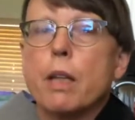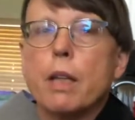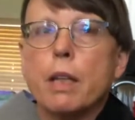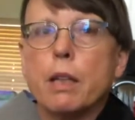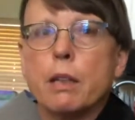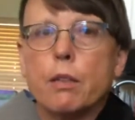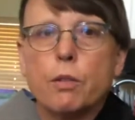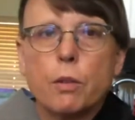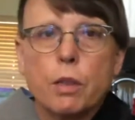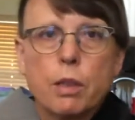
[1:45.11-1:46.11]
It gives you
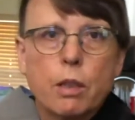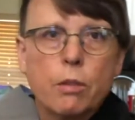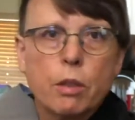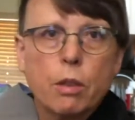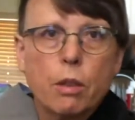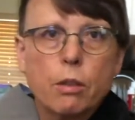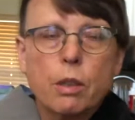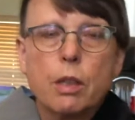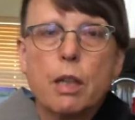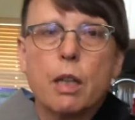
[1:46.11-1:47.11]
a continuous
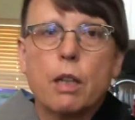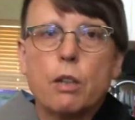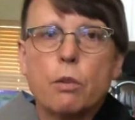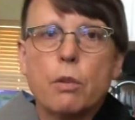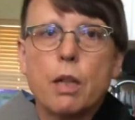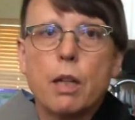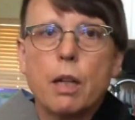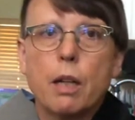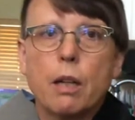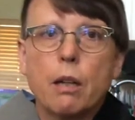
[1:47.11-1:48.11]
dose, and you
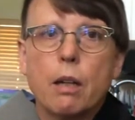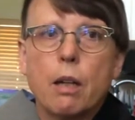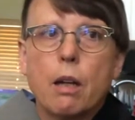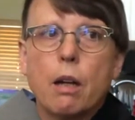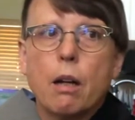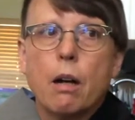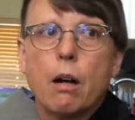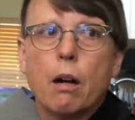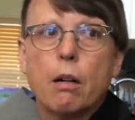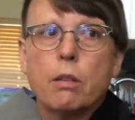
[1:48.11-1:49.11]
can,
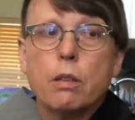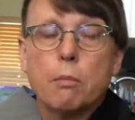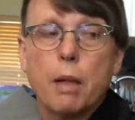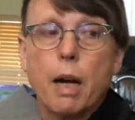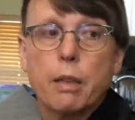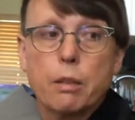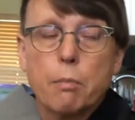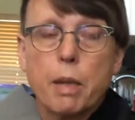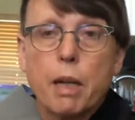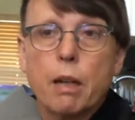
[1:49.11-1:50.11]
on
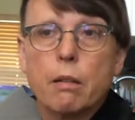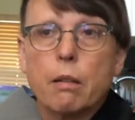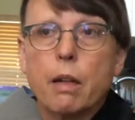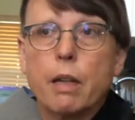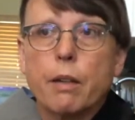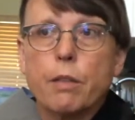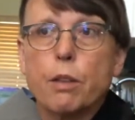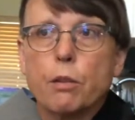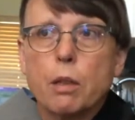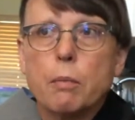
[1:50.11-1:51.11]
demand, like every
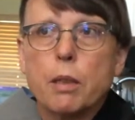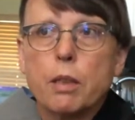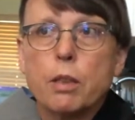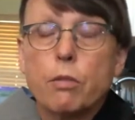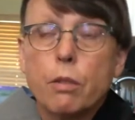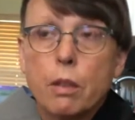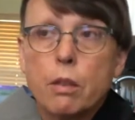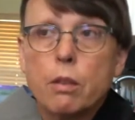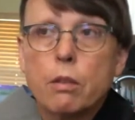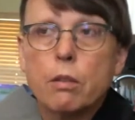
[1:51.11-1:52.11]
30 minutes if you need
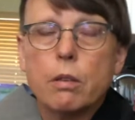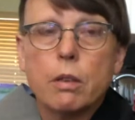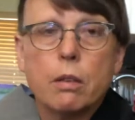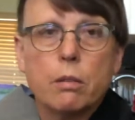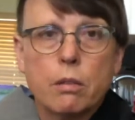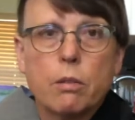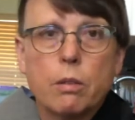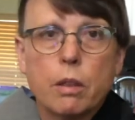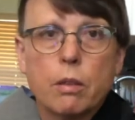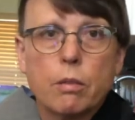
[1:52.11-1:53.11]
to, you can
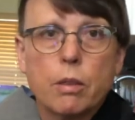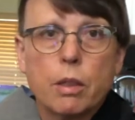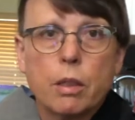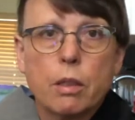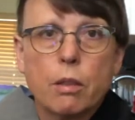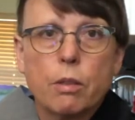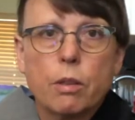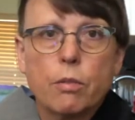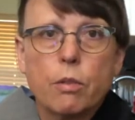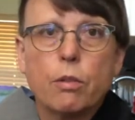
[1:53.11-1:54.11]
increase the dose.
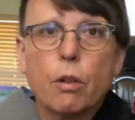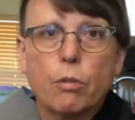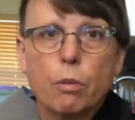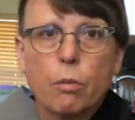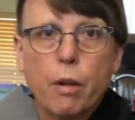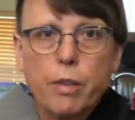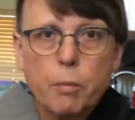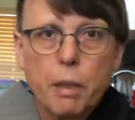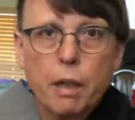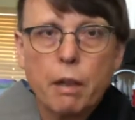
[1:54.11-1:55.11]
If you go through a rough
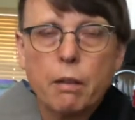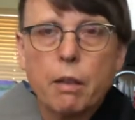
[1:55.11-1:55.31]
spot,